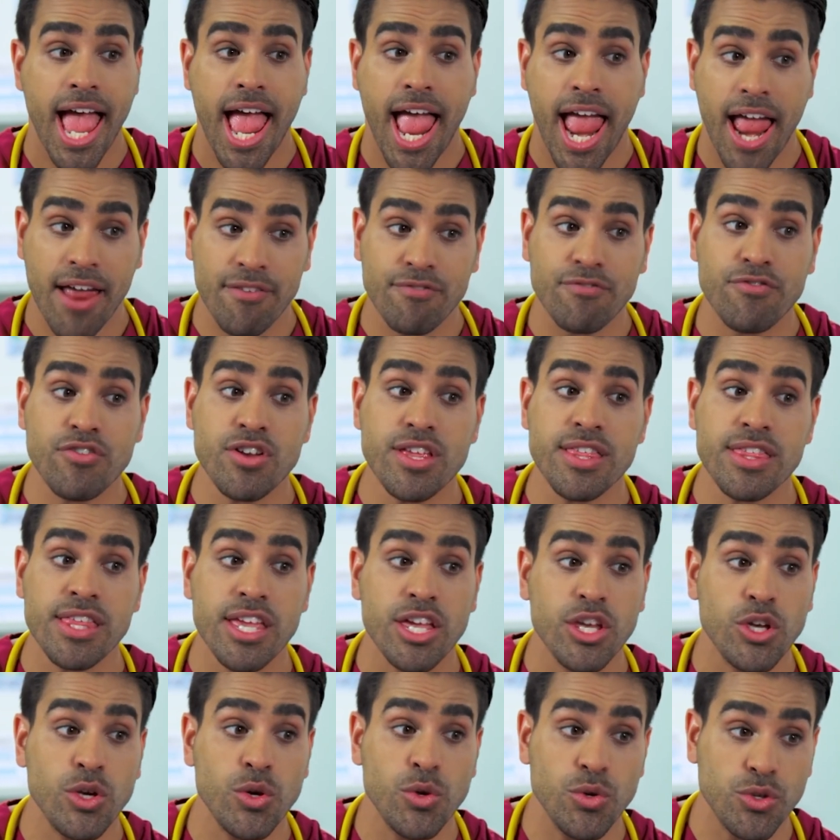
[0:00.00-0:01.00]

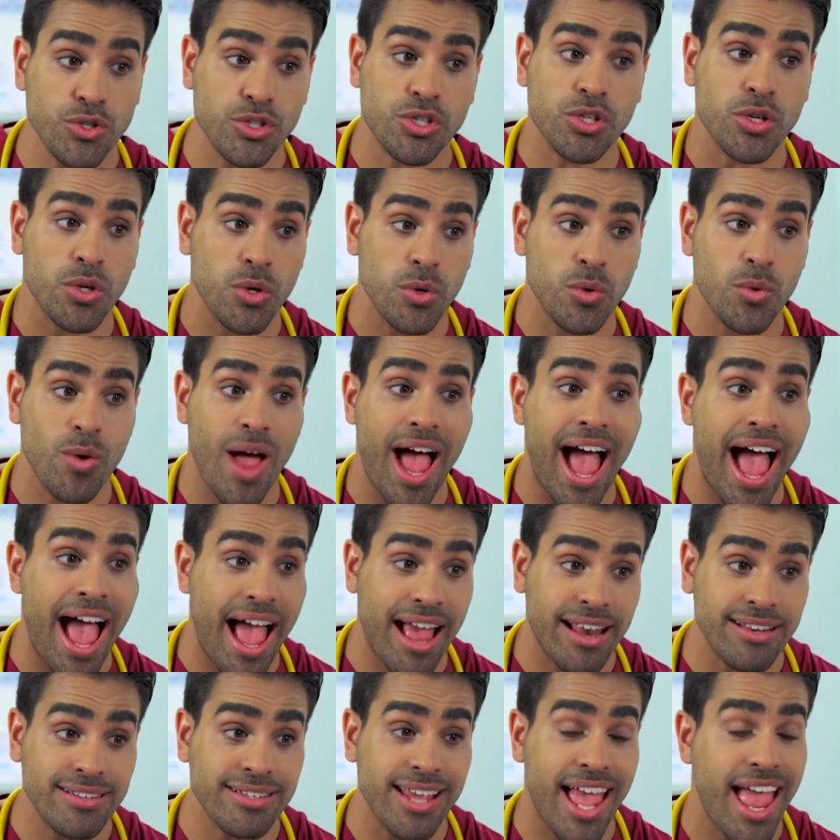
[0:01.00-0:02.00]
Everything you do
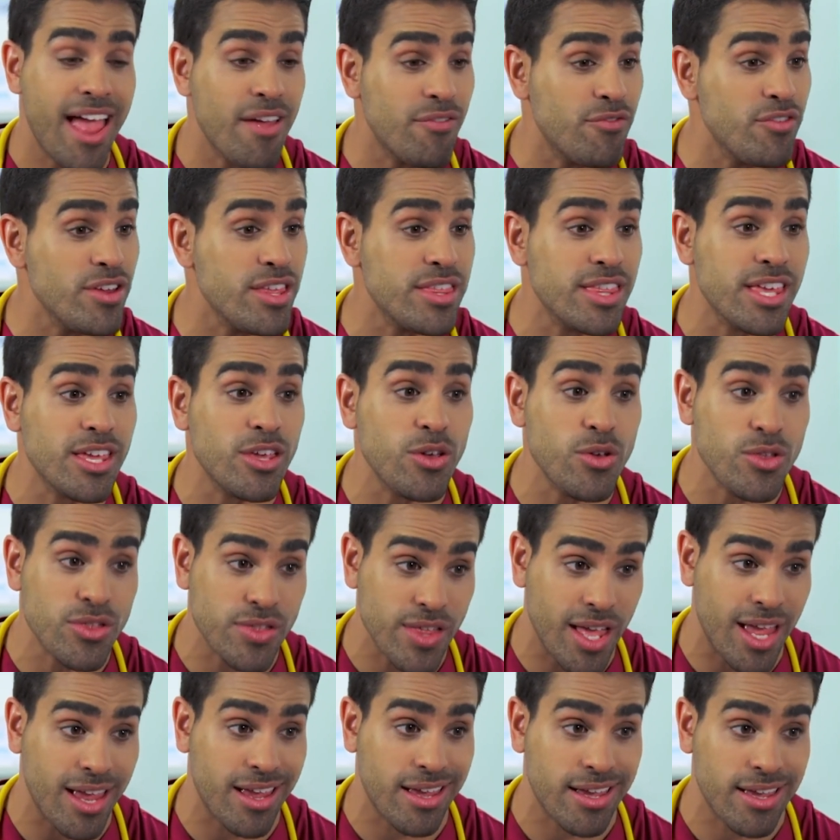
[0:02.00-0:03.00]
and everything you
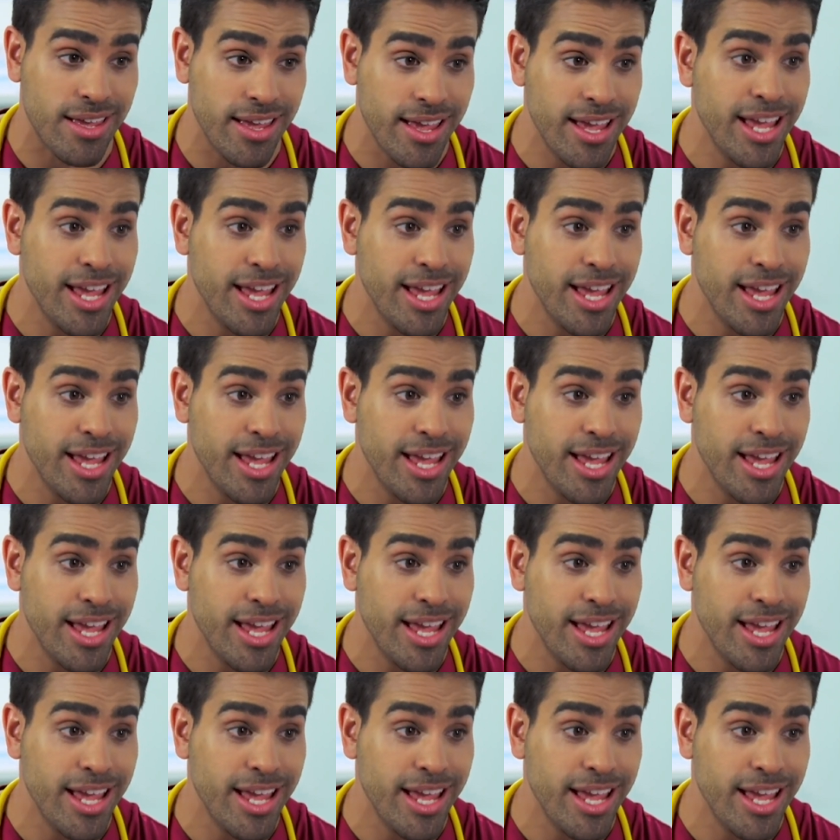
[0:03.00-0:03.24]
think